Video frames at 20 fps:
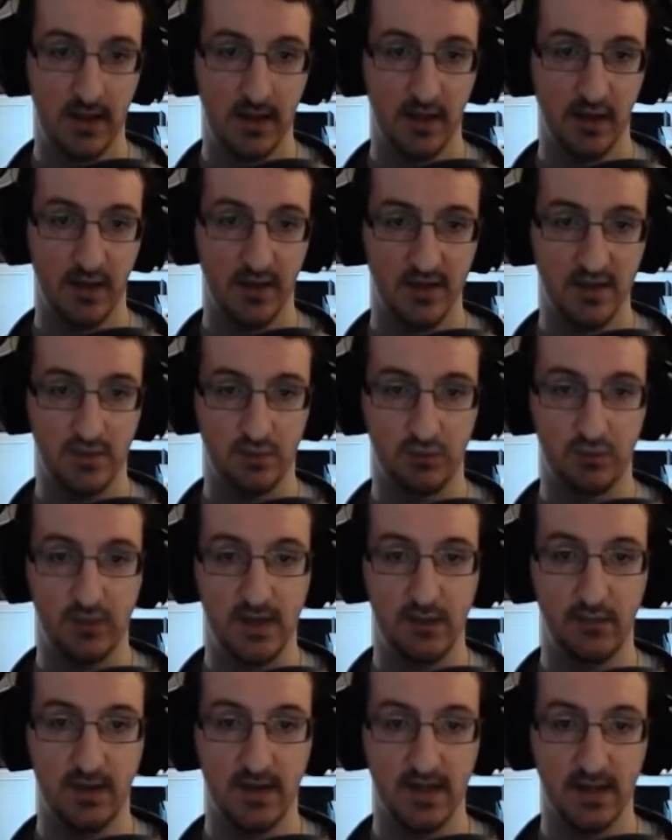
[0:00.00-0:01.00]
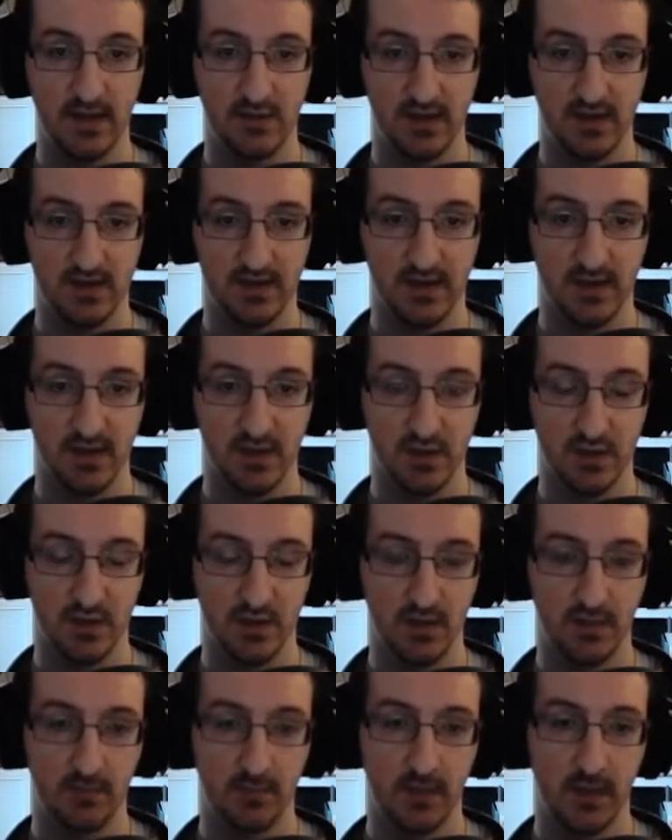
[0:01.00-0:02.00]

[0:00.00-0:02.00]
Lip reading: This is really, really interesting. So